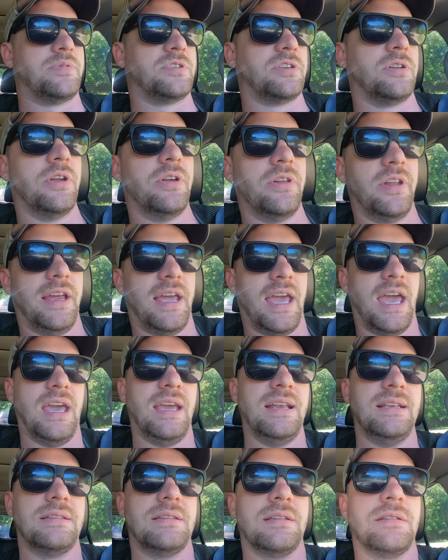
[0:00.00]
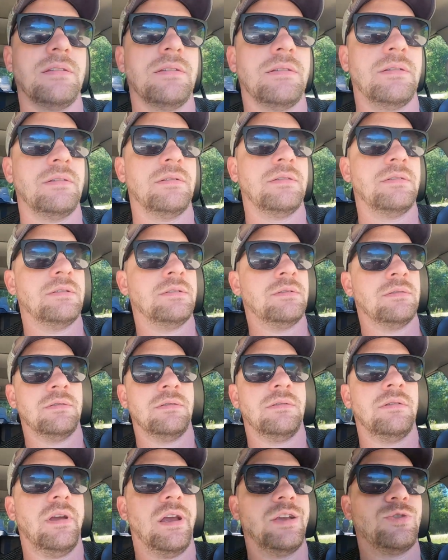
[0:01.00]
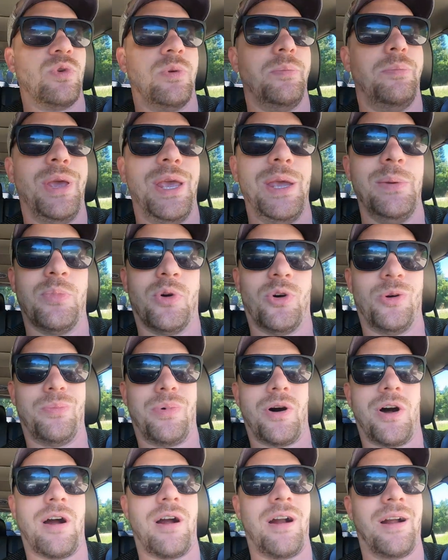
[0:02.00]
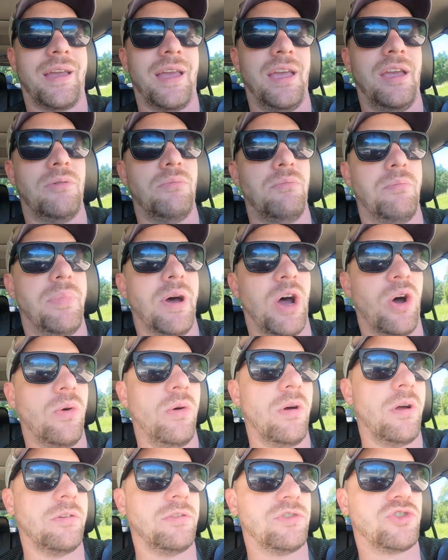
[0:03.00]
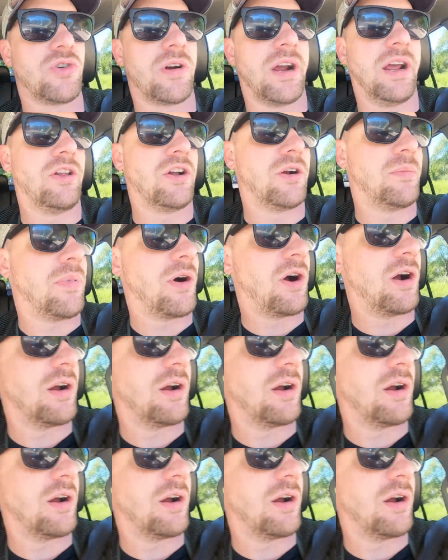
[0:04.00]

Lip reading: I absolutely hate is when people park in boat trailer